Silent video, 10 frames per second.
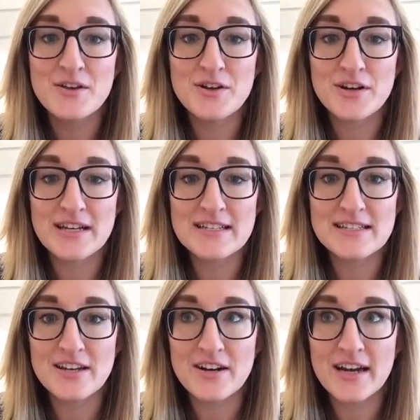you're
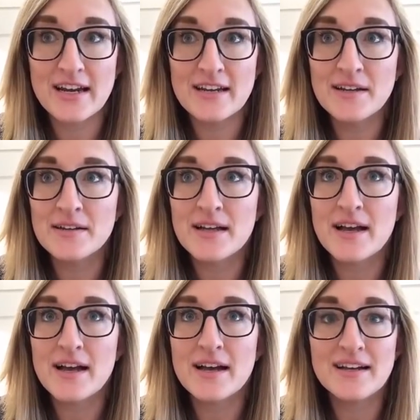considering
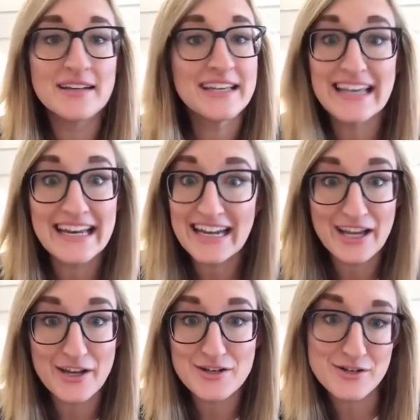uh, getting
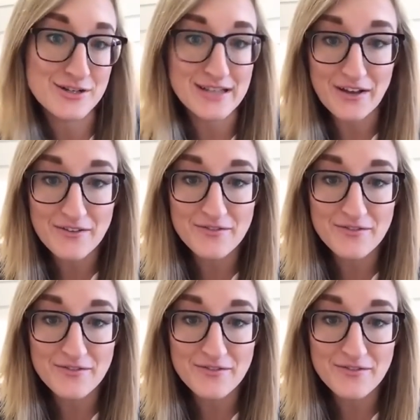engaged yourself,